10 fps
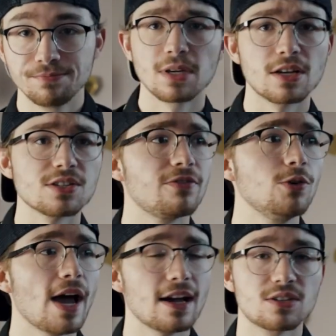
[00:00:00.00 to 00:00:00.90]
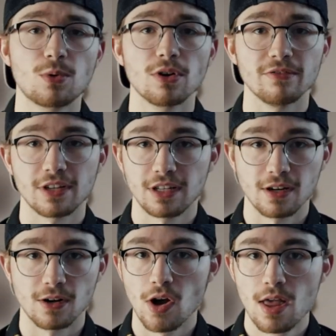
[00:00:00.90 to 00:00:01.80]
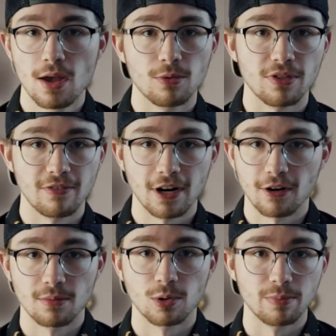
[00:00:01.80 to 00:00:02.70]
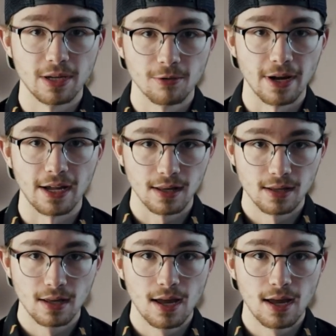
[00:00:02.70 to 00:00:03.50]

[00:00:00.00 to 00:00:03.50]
Because if you export a video with variable bitrate